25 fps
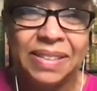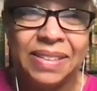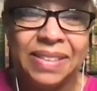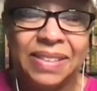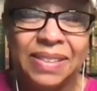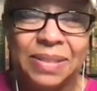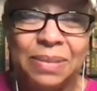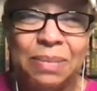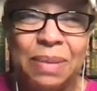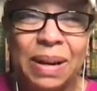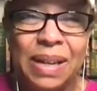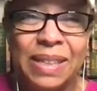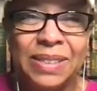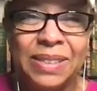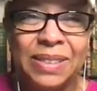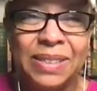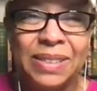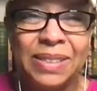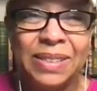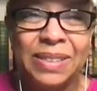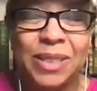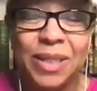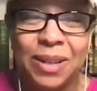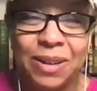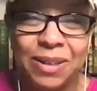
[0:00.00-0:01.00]
Can you imagine
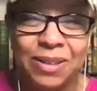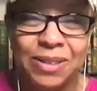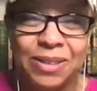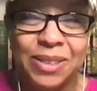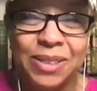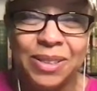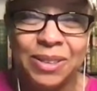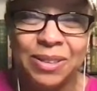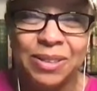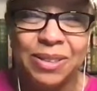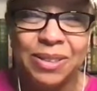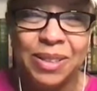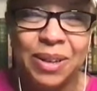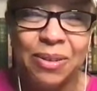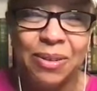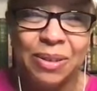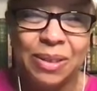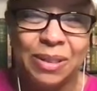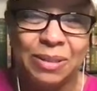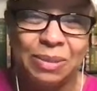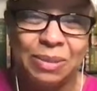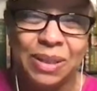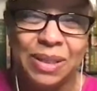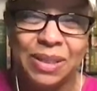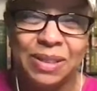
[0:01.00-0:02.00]
those long skirts
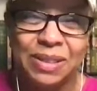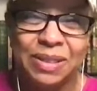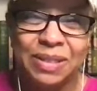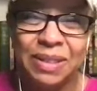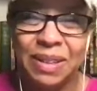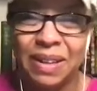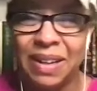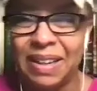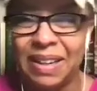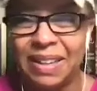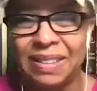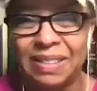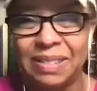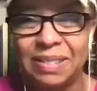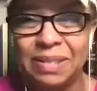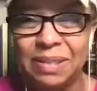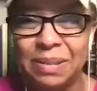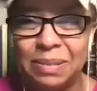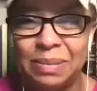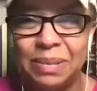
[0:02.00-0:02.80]
always being dragging through them?